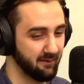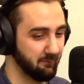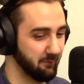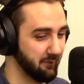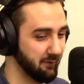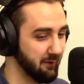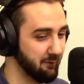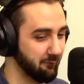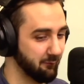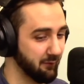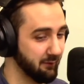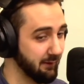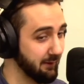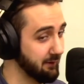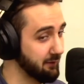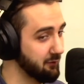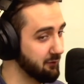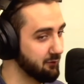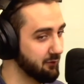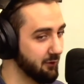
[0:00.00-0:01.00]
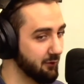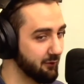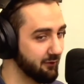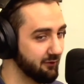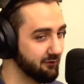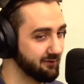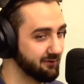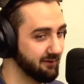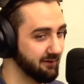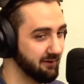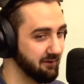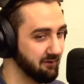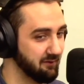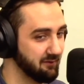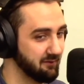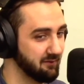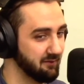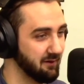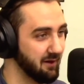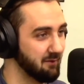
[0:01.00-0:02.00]
But what they don't know is
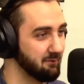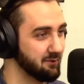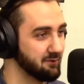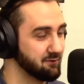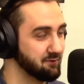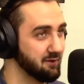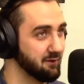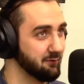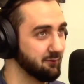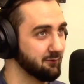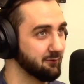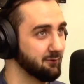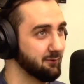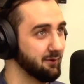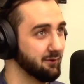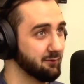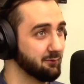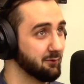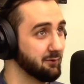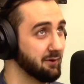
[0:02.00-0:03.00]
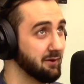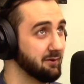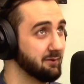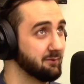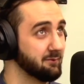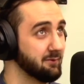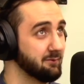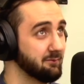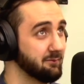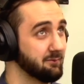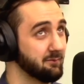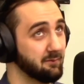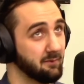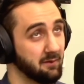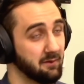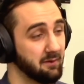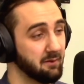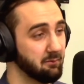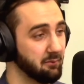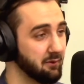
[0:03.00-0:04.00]
it's not much different from us.
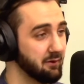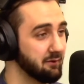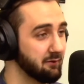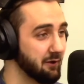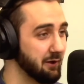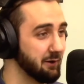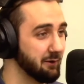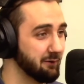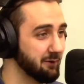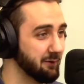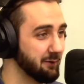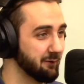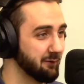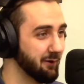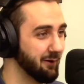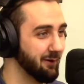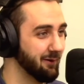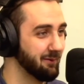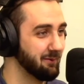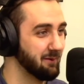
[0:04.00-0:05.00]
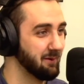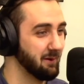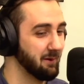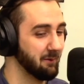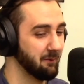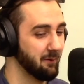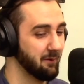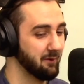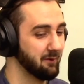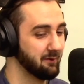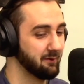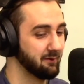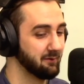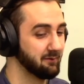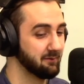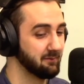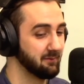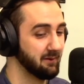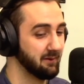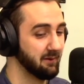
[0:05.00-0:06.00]
You get pretty tired too. It's all running
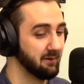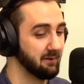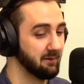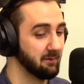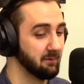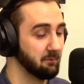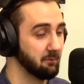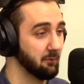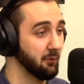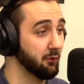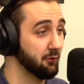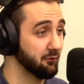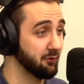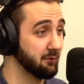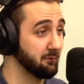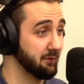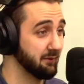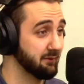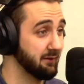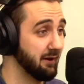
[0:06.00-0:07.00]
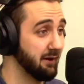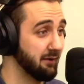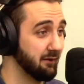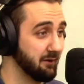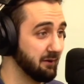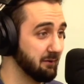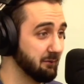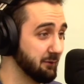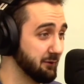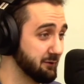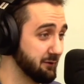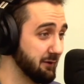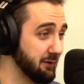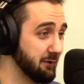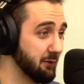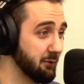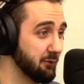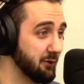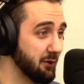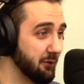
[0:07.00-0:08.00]
is mostly mentality, which they
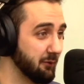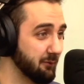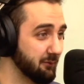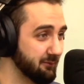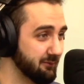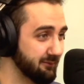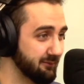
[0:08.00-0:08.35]
don't know.